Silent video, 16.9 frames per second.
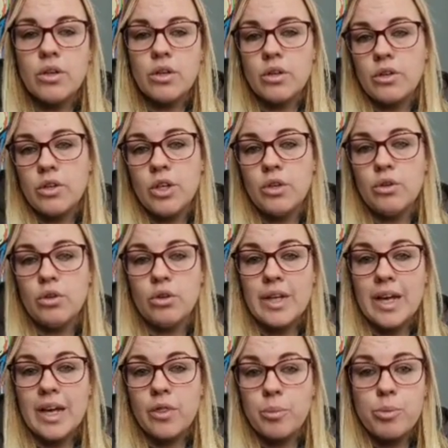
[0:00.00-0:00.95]
you know,
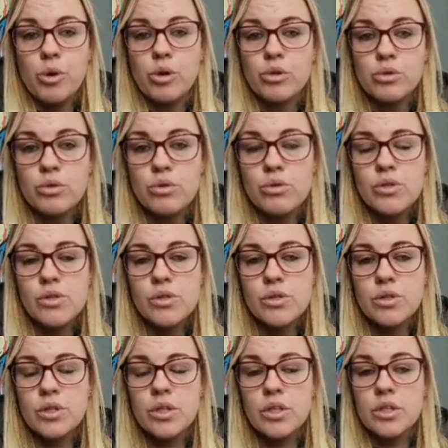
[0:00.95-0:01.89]
like the products,
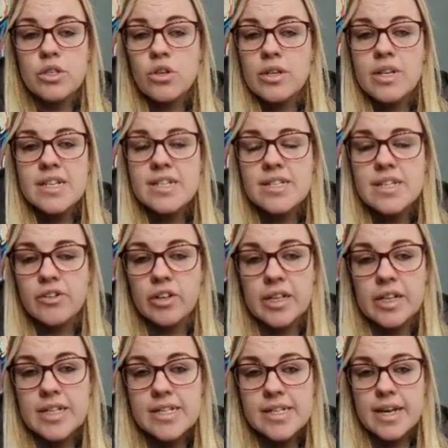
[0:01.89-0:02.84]
it's not
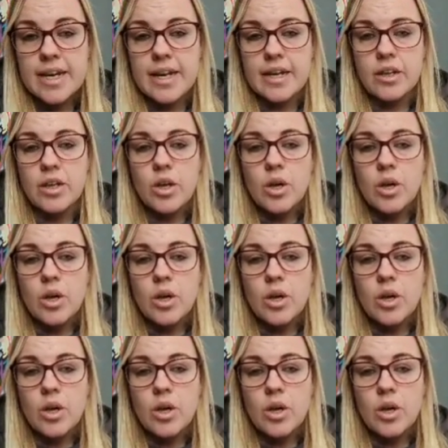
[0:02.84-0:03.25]
necessarily a sale,